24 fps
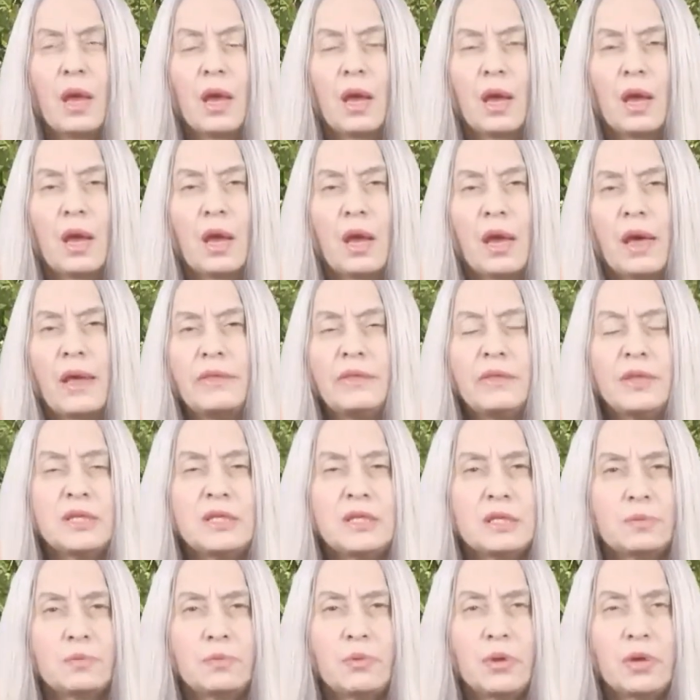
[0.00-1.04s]
At
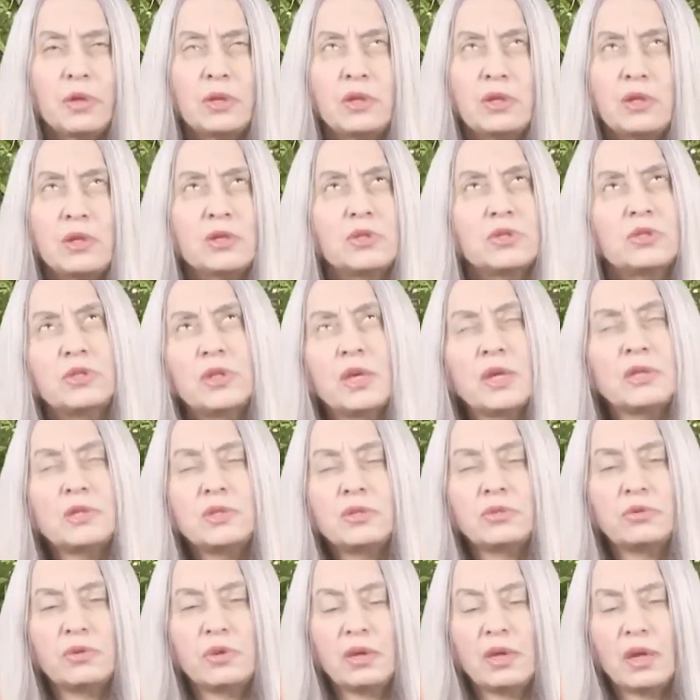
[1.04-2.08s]
this point,
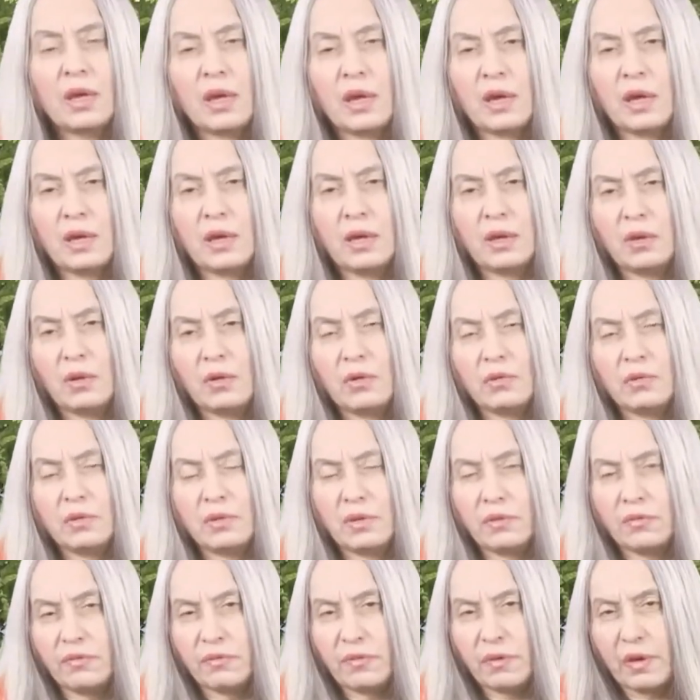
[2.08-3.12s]
just rely on the
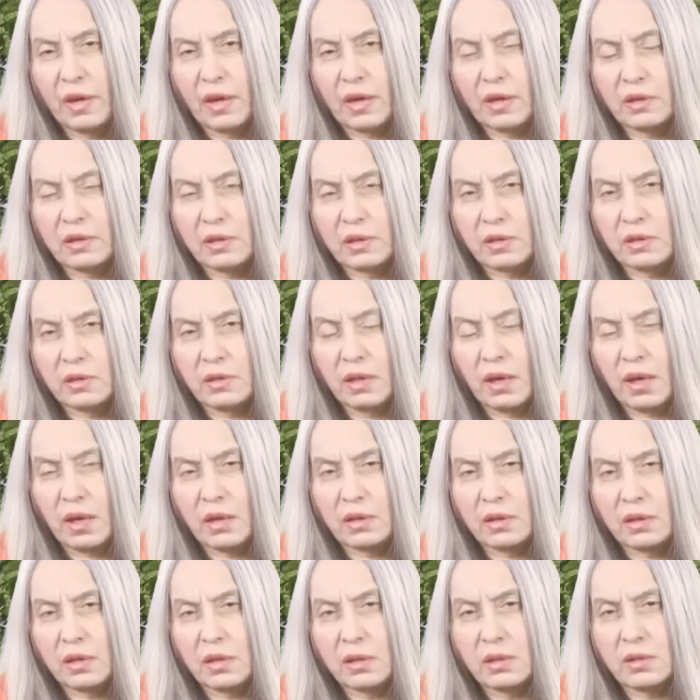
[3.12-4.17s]
fact that
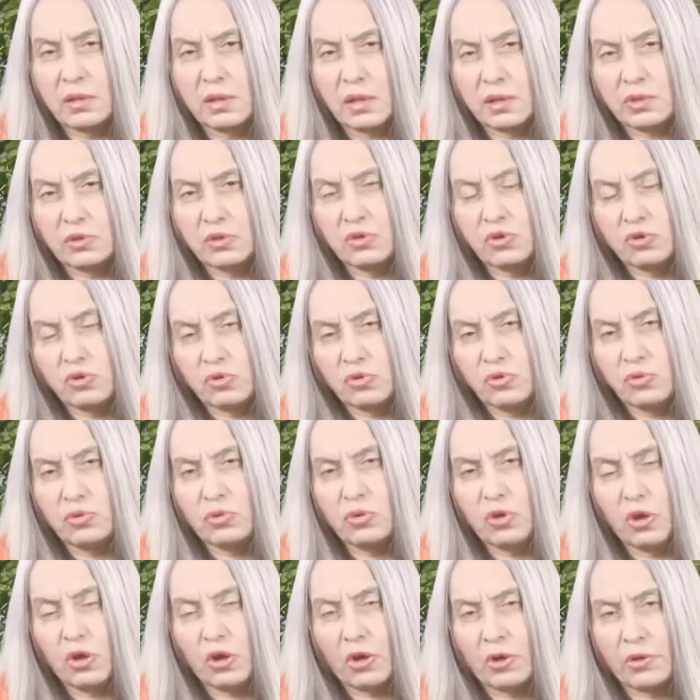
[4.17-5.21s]
the true
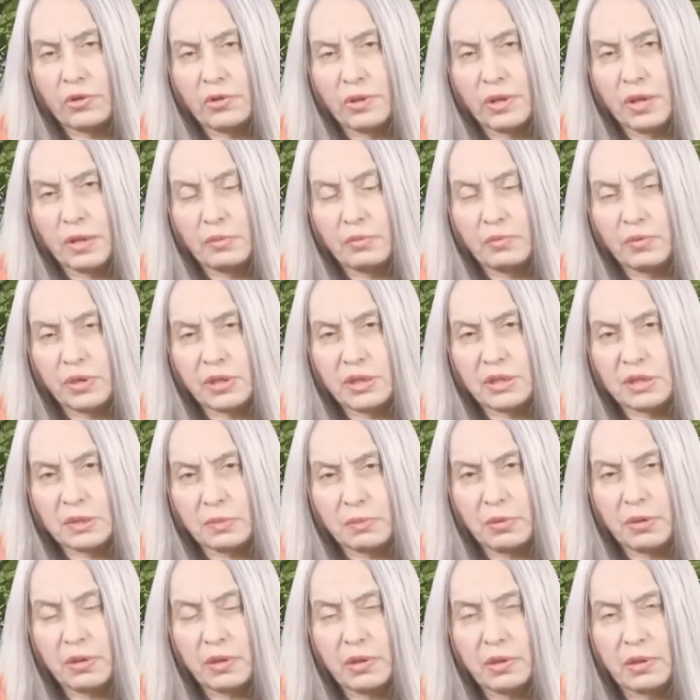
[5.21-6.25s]
God that brings
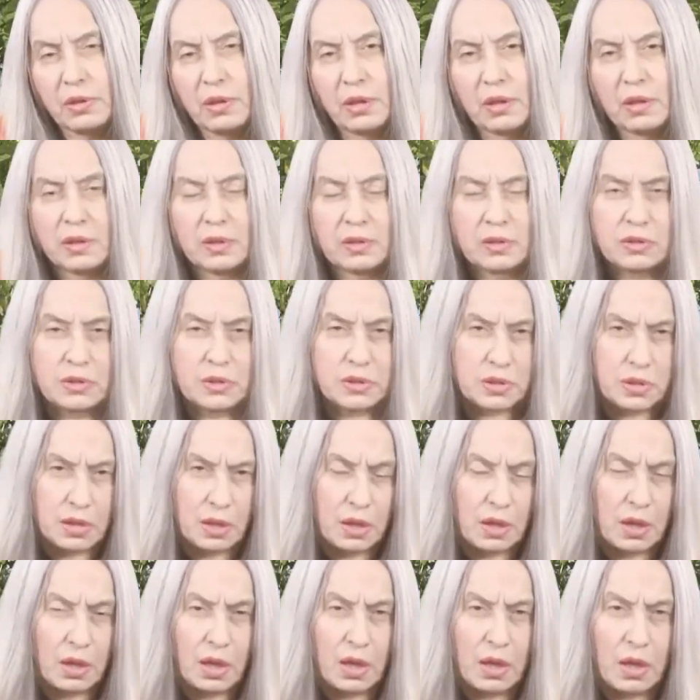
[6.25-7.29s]
paradise,
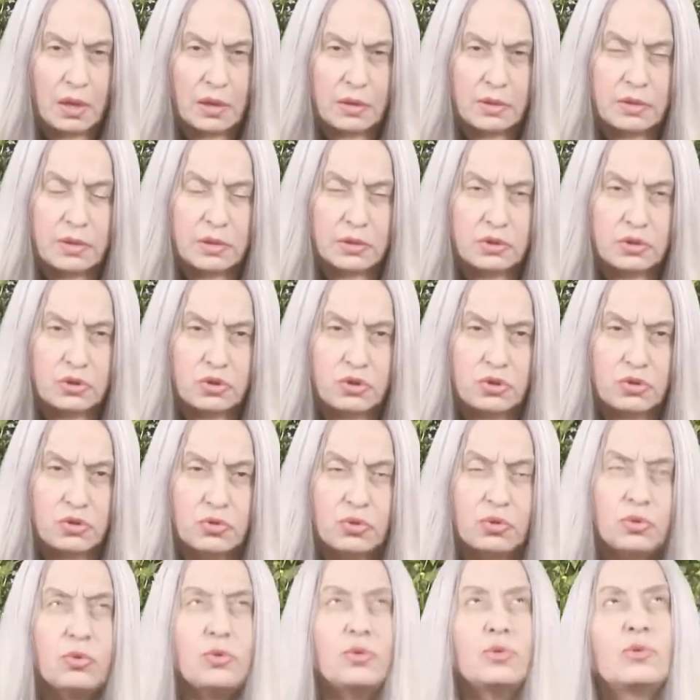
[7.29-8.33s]
the
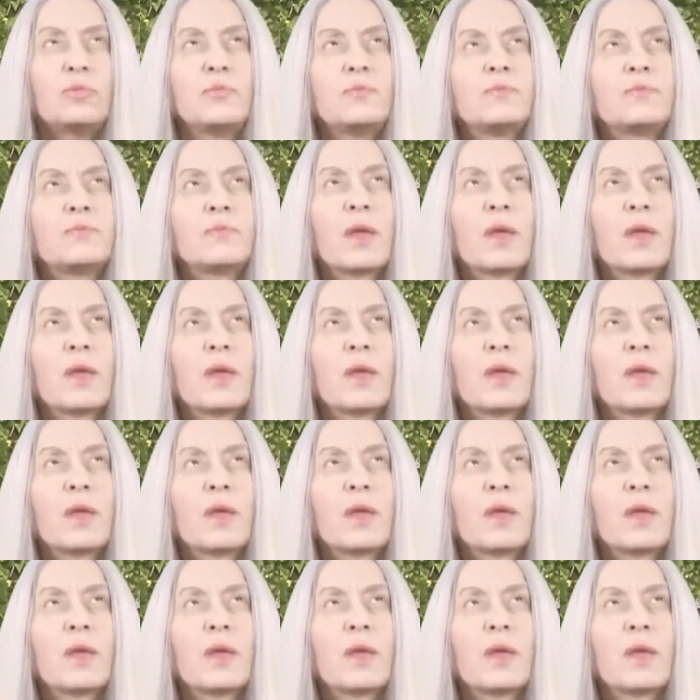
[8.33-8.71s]
true